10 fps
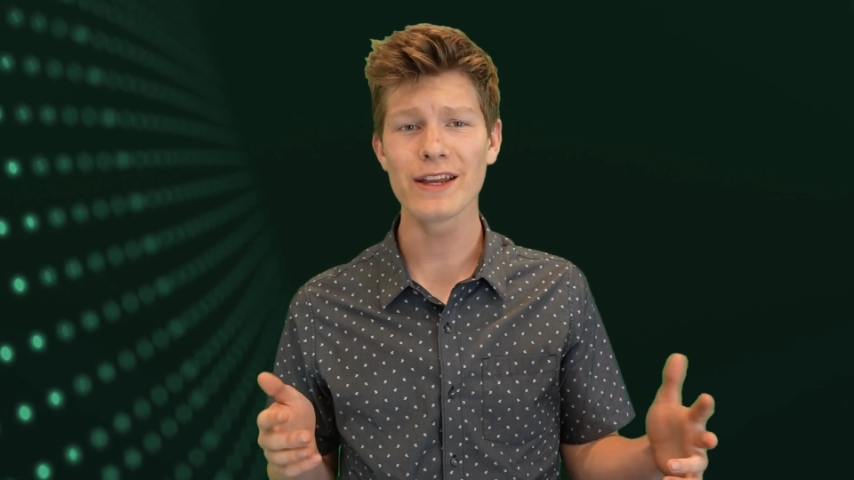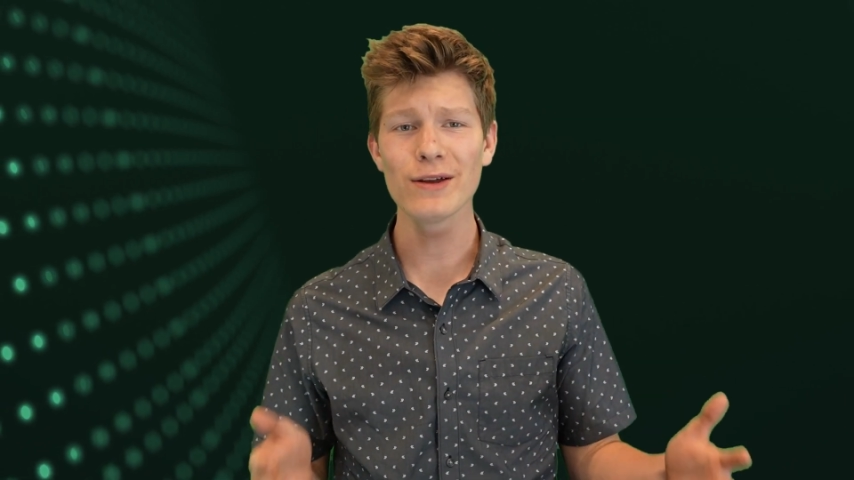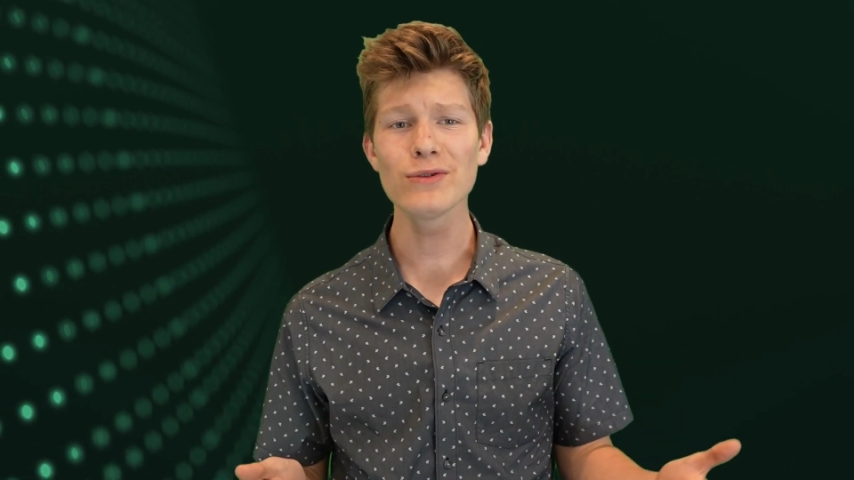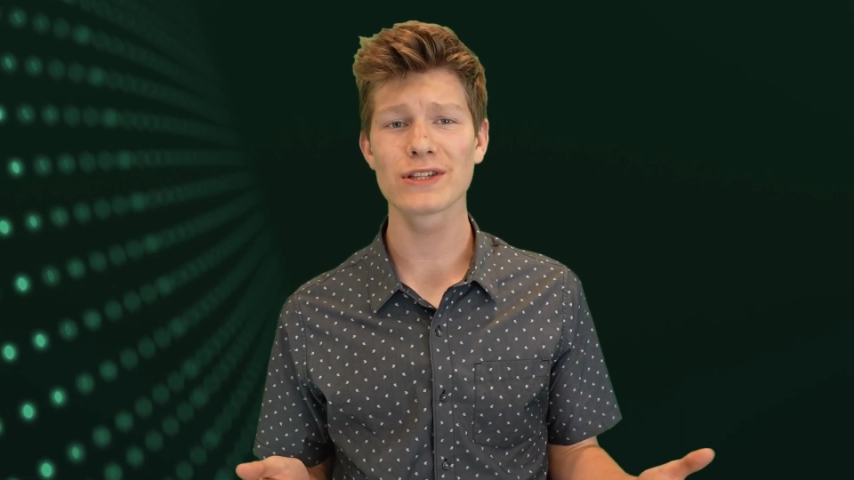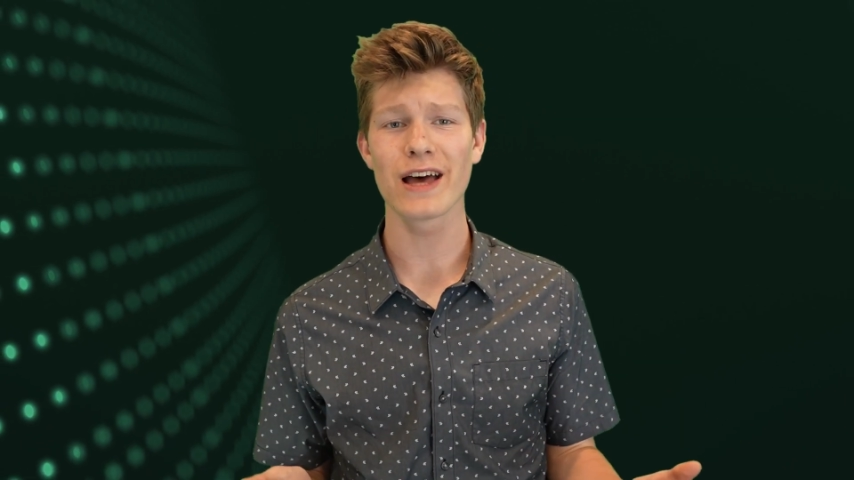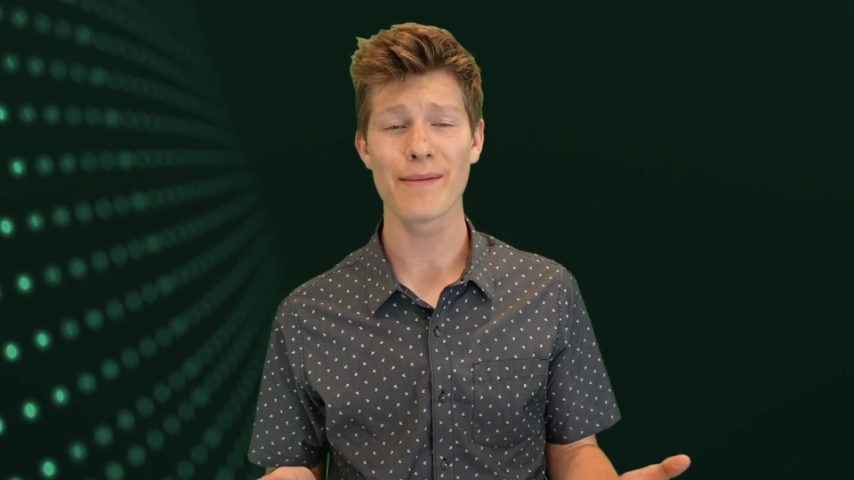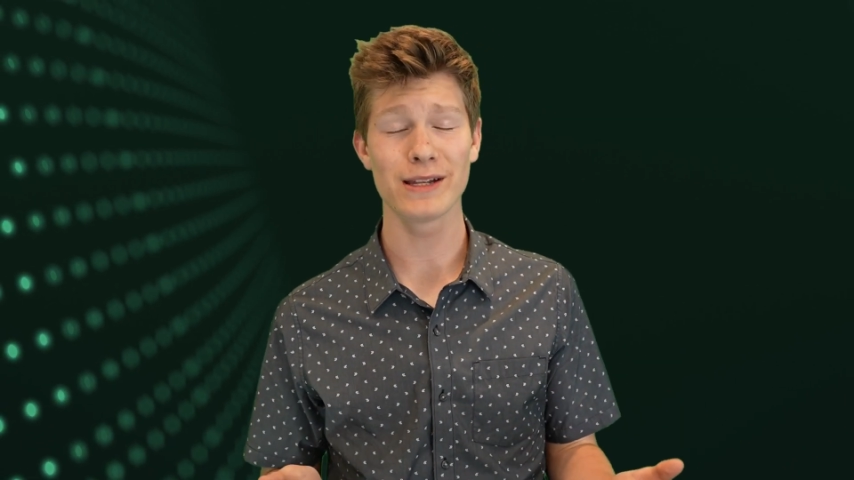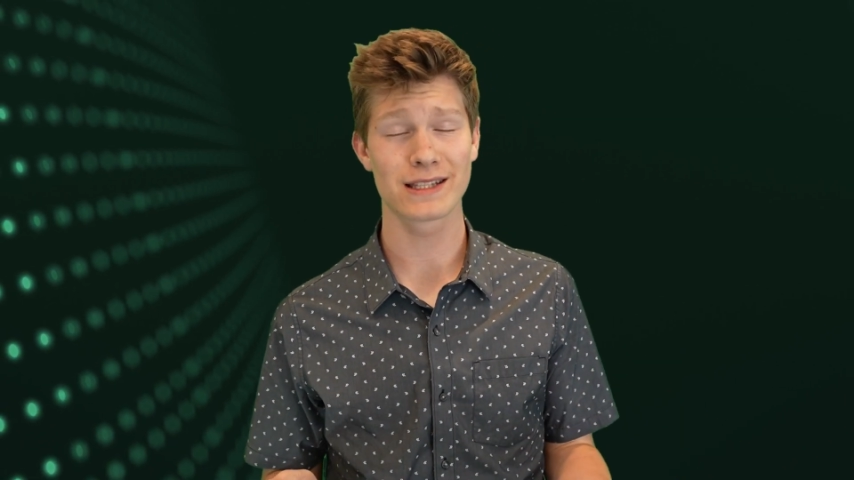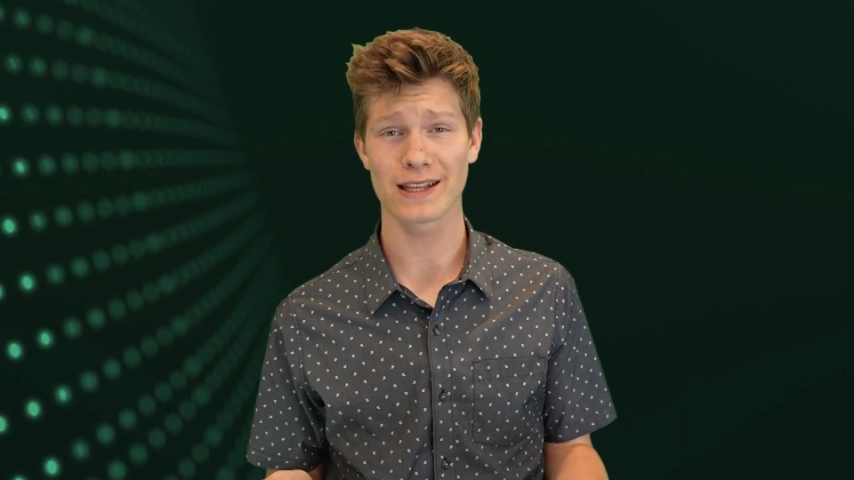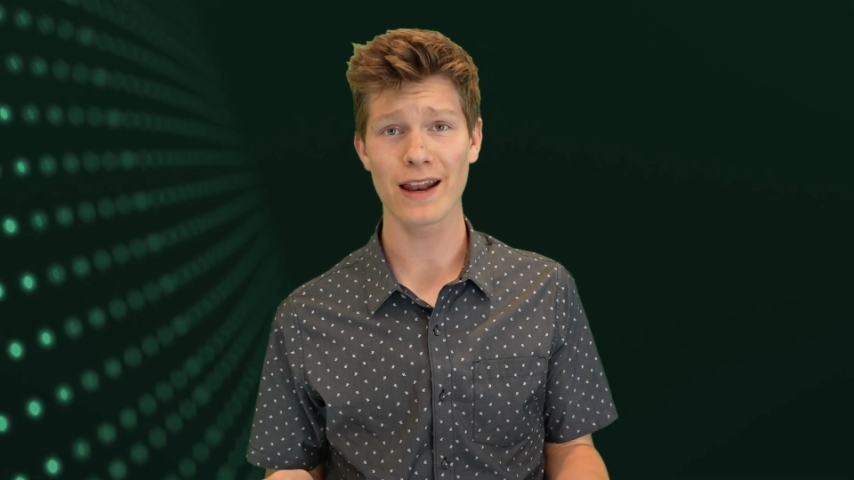use them
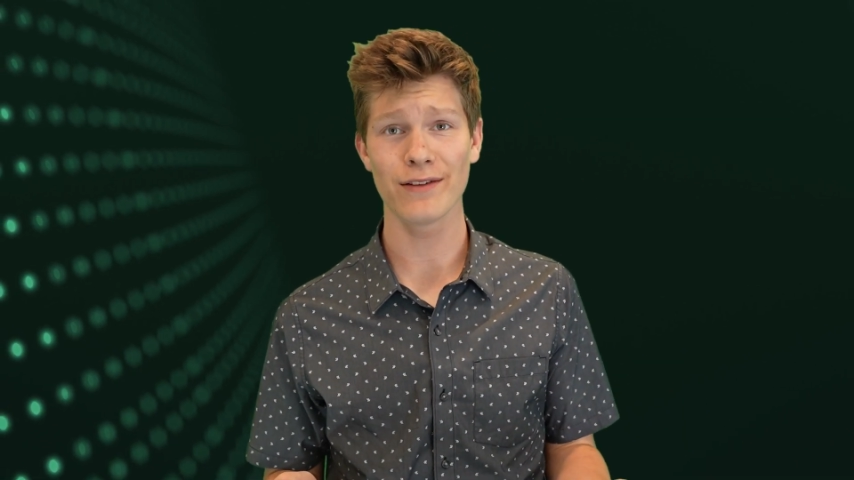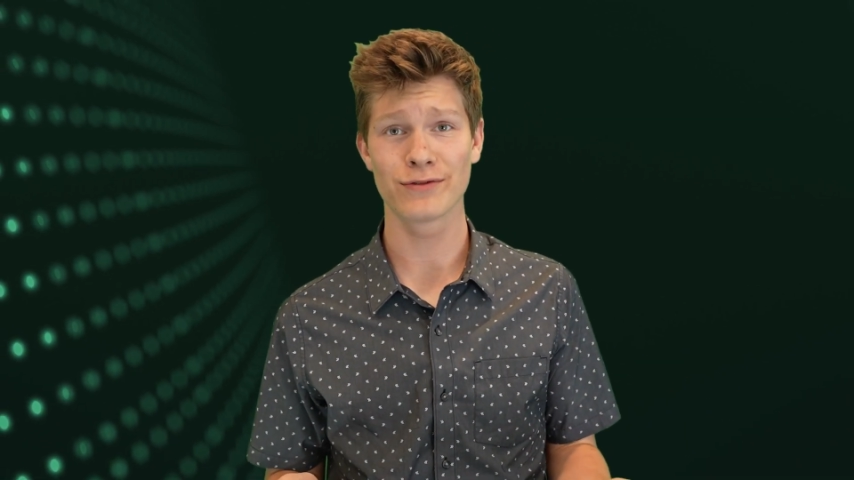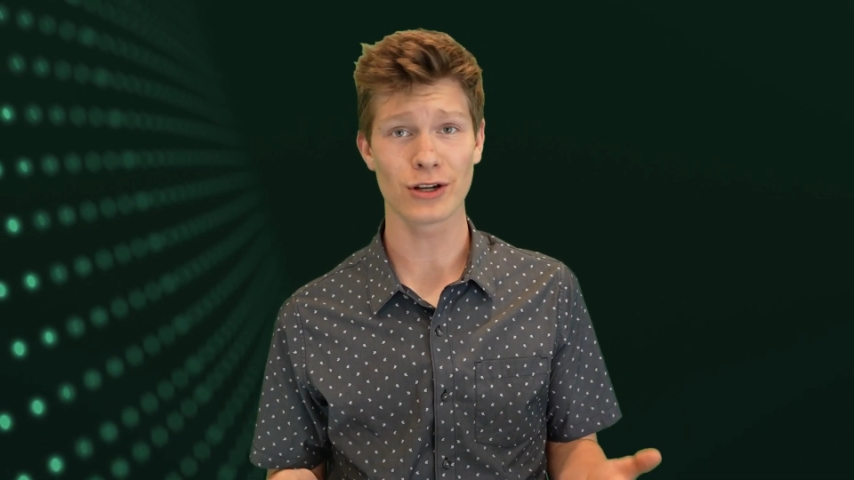instead of